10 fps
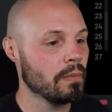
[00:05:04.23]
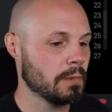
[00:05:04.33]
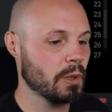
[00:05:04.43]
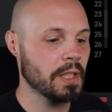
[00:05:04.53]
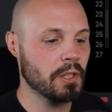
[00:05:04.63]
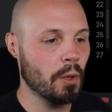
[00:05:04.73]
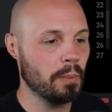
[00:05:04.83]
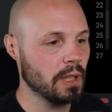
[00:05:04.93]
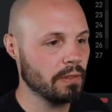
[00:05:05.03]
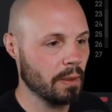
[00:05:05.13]
So I don't
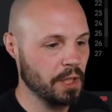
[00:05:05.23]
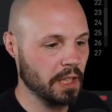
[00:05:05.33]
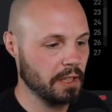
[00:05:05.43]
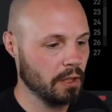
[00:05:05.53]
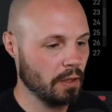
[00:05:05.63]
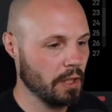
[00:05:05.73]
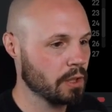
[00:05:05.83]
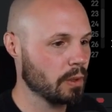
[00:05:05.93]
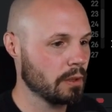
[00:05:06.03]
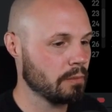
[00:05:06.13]
believe I'm checked in on
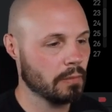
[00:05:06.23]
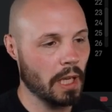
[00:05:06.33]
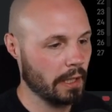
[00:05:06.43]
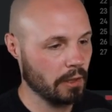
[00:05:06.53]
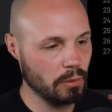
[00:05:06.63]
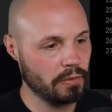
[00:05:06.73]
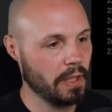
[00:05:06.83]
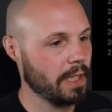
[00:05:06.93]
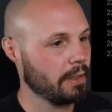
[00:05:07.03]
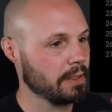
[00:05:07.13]
this one. I guess we'll
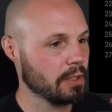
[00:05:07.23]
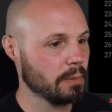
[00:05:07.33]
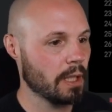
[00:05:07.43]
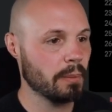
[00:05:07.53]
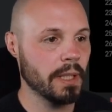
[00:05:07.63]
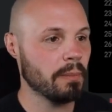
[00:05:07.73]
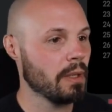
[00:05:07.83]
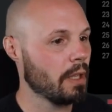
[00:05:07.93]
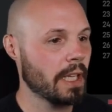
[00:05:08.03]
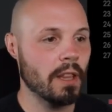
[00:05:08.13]
find out. It doesn't matter. But
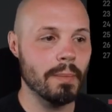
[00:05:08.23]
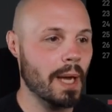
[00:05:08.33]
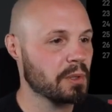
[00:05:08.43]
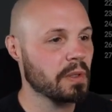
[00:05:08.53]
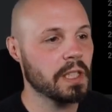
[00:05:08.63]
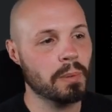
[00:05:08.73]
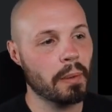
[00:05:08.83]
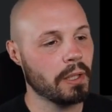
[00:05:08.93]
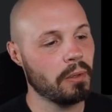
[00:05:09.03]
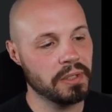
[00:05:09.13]
yep, again, the map screen is
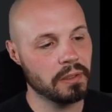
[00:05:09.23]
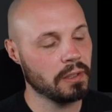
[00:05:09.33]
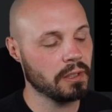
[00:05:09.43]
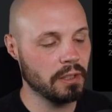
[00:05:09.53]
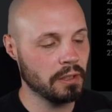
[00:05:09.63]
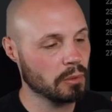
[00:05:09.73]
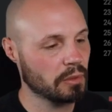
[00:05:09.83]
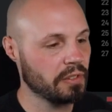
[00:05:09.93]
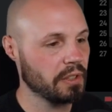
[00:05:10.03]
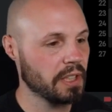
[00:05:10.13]
probably always going to look good because we're
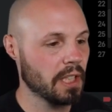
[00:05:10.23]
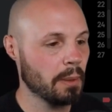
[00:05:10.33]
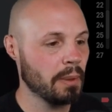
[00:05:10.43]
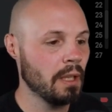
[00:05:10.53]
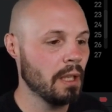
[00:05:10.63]
filling it up.